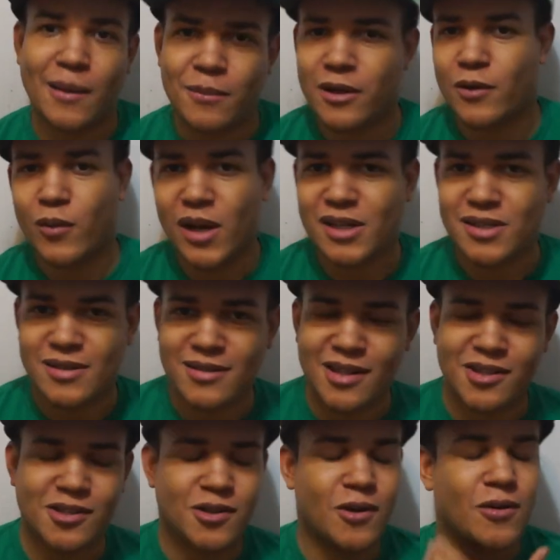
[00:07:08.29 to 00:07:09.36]
I'm gonna watch
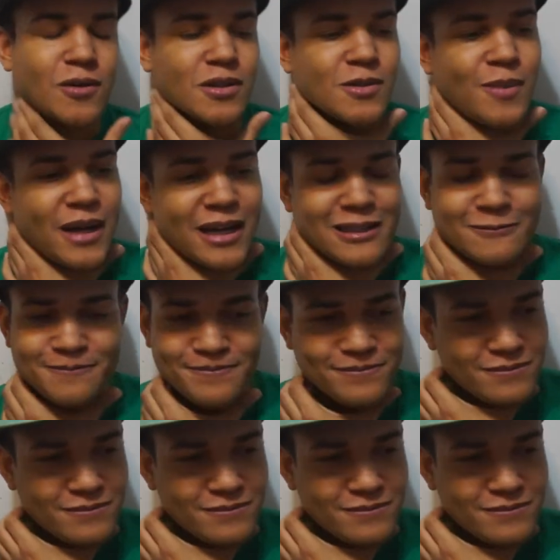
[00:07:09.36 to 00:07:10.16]
Ninja Turtles, but